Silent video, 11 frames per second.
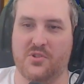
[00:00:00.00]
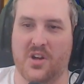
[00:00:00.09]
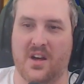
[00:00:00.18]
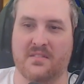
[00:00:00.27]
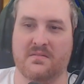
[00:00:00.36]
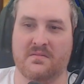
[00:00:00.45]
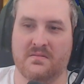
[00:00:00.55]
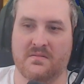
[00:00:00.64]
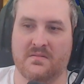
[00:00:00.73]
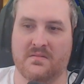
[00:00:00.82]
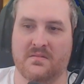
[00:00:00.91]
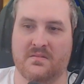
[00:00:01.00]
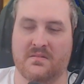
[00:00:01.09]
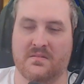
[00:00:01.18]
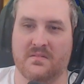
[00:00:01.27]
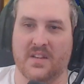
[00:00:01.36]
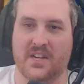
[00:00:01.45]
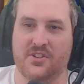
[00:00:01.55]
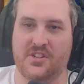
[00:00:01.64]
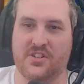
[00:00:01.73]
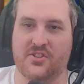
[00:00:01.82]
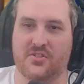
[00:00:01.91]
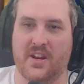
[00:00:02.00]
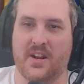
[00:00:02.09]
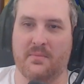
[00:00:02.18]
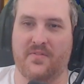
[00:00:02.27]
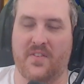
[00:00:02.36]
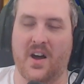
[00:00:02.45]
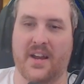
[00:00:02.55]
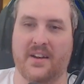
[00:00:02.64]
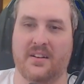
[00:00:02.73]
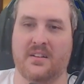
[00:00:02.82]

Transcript: Jeanne. Like, she's straight up fine.